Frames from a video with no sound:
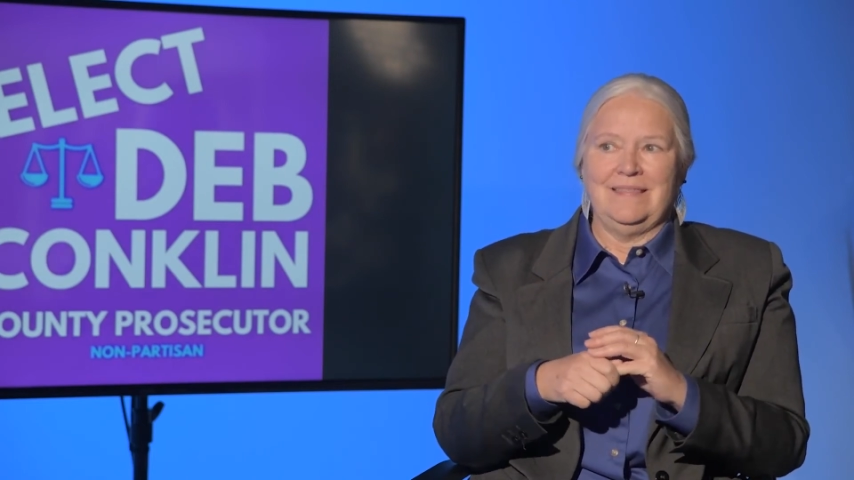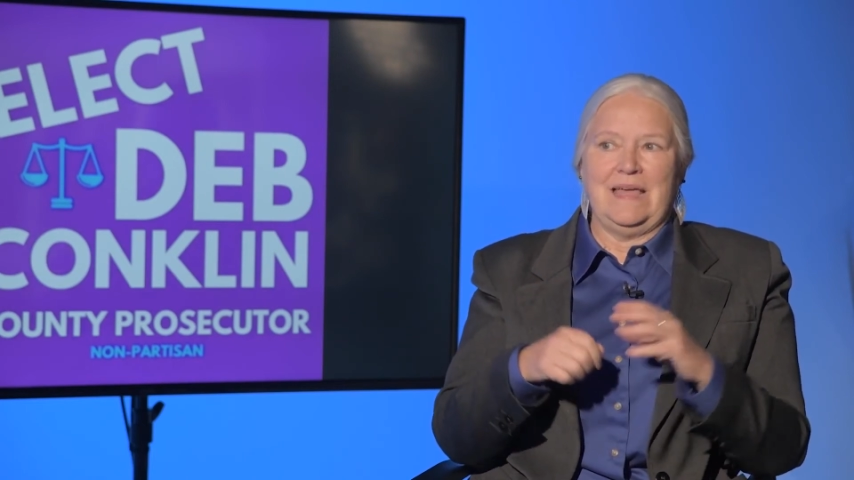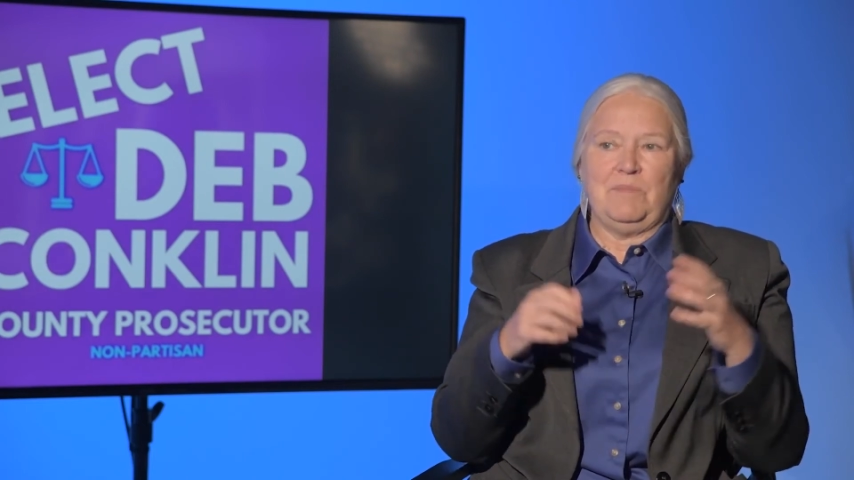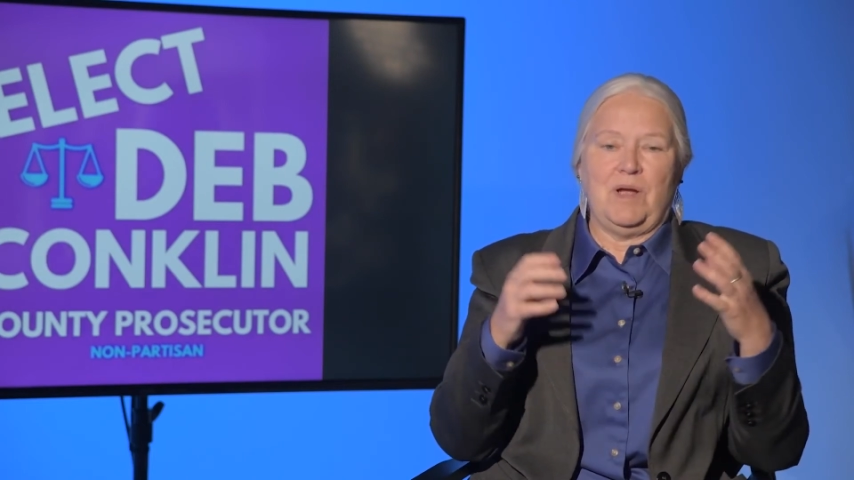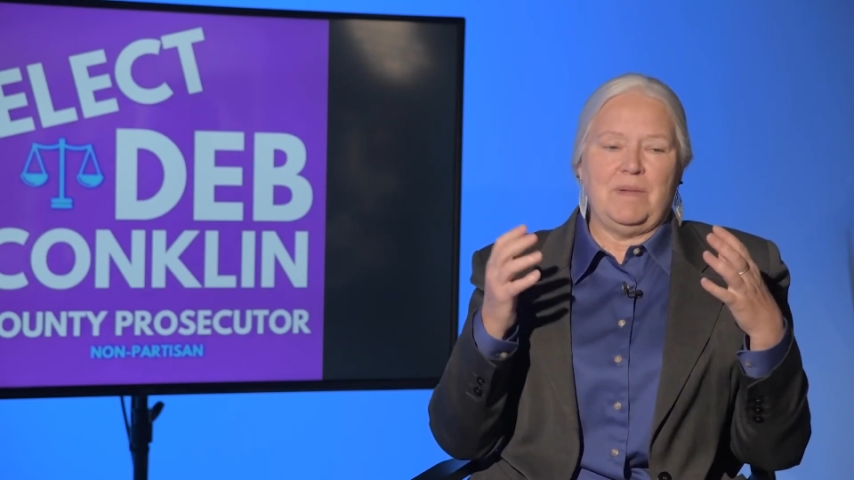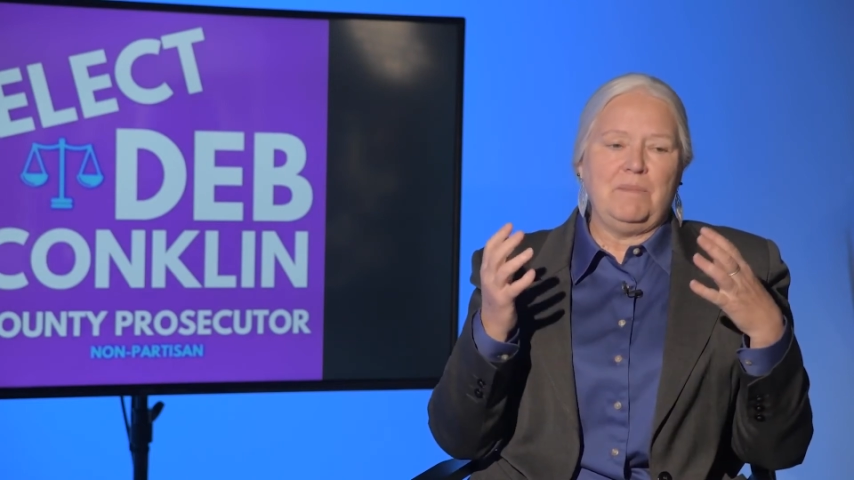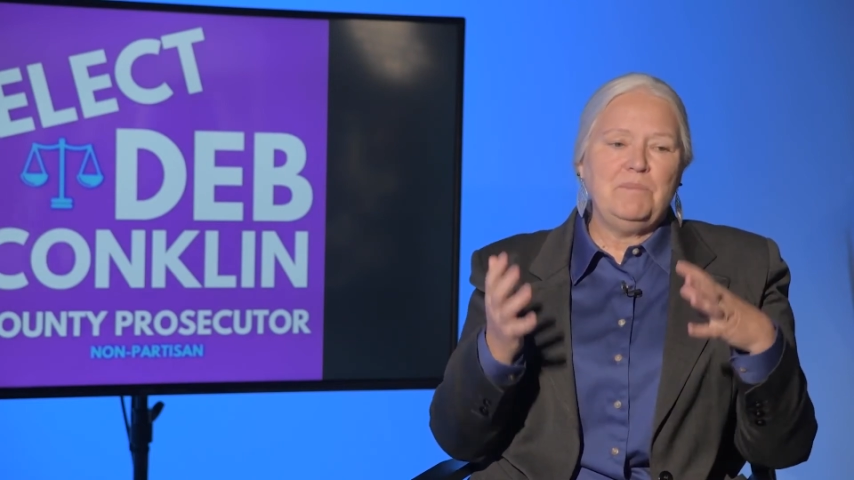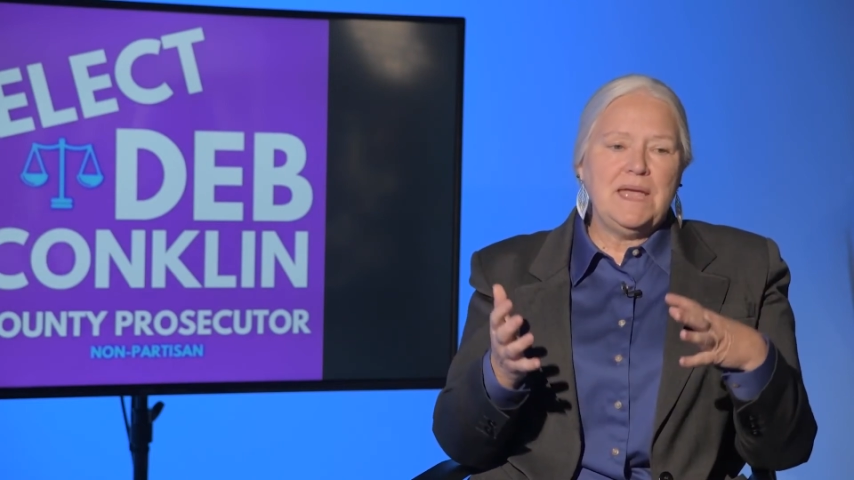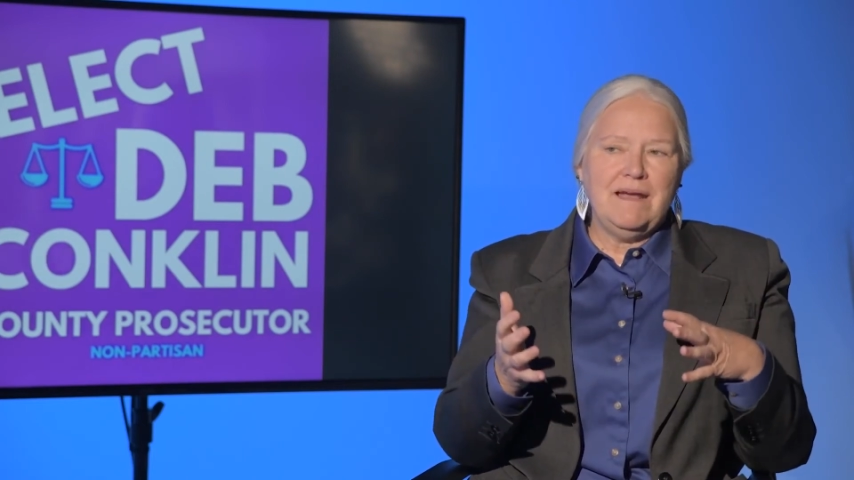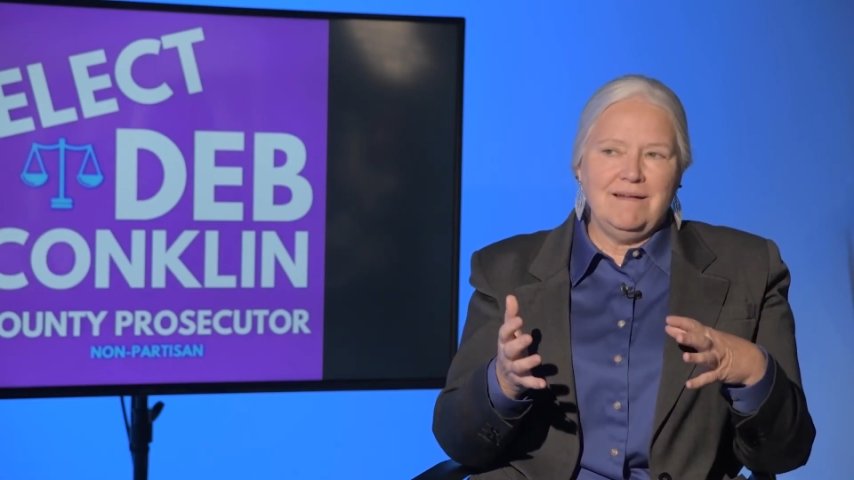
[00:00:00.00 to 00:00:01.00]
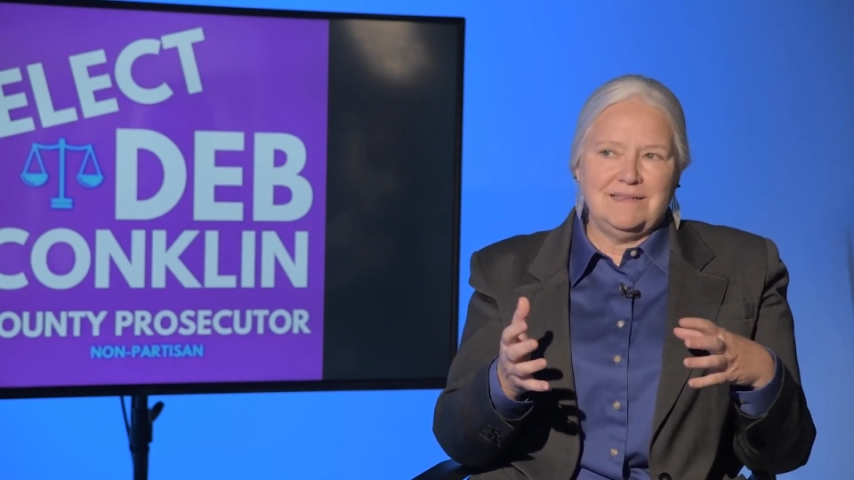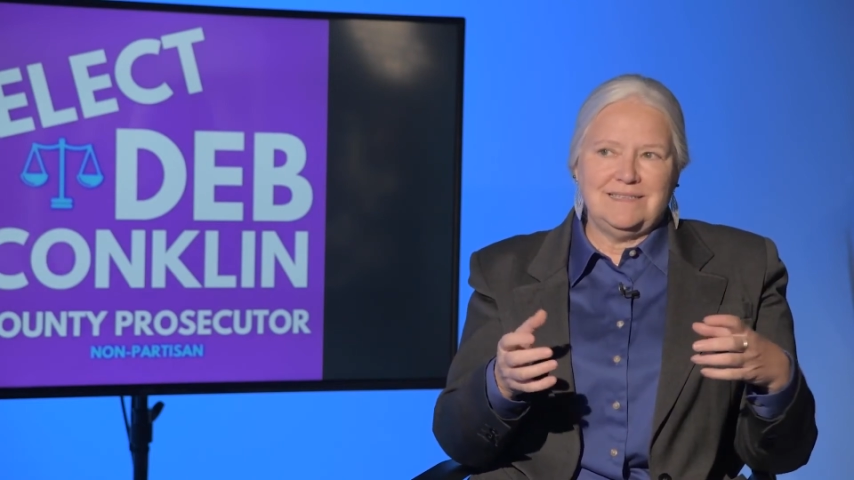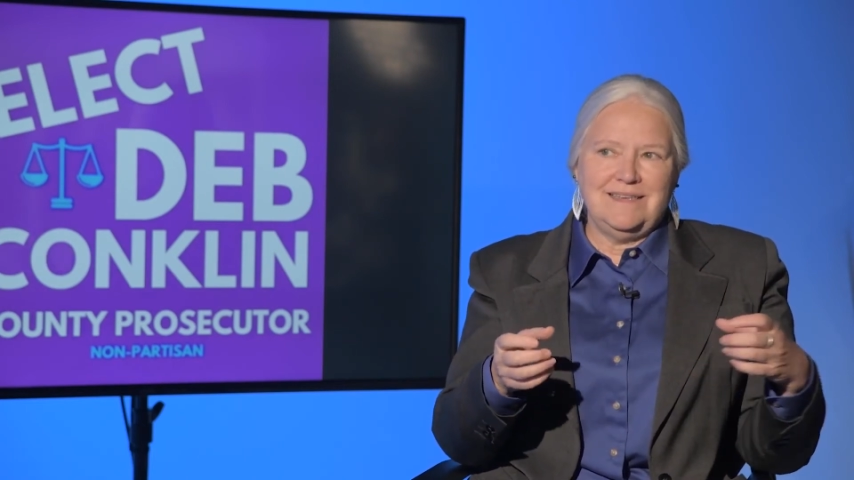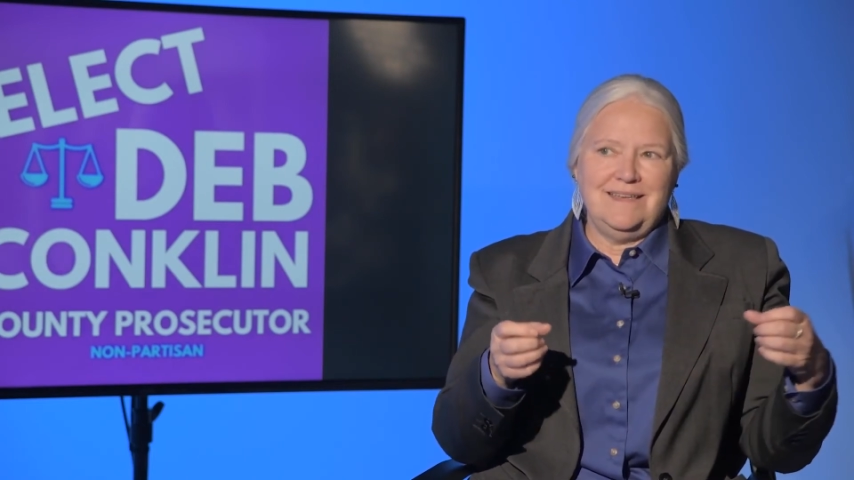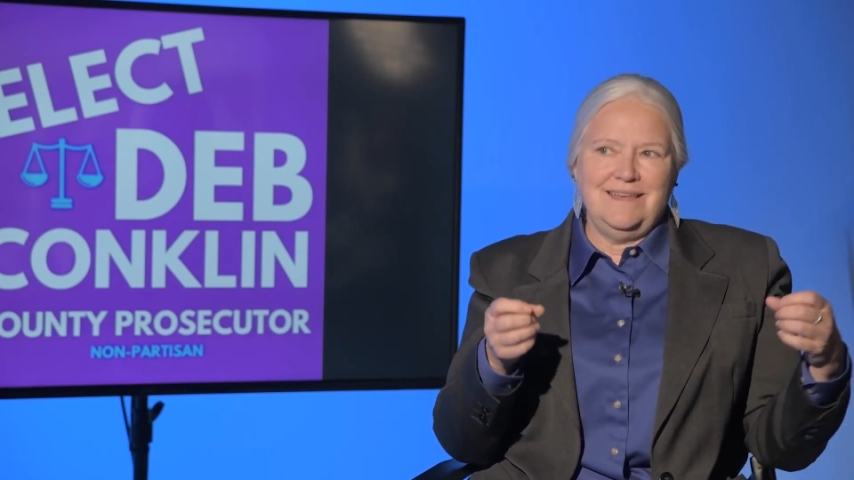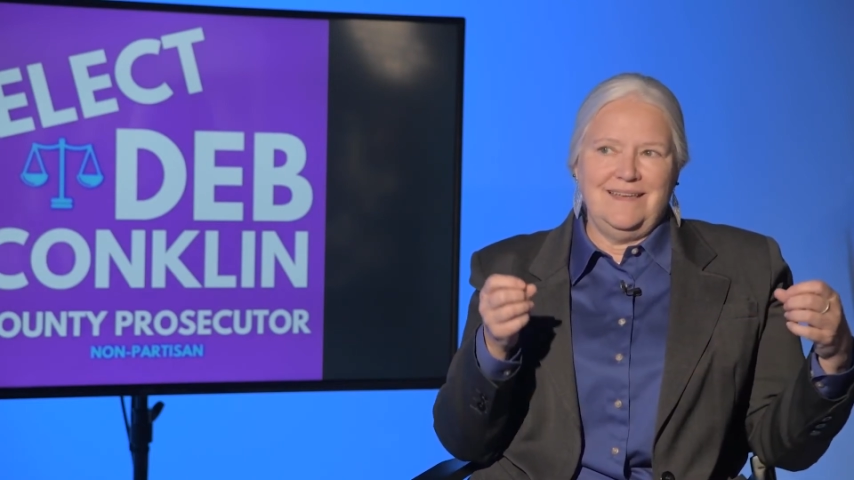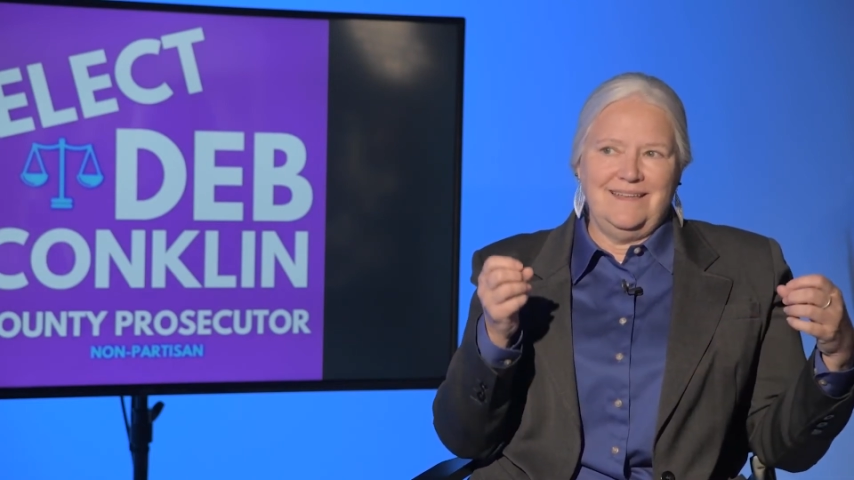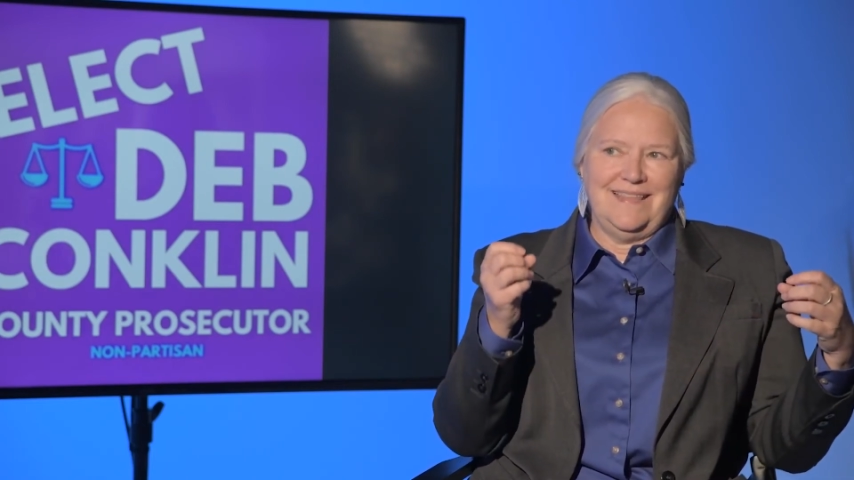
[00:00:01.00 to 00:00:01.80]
they brought my parents in,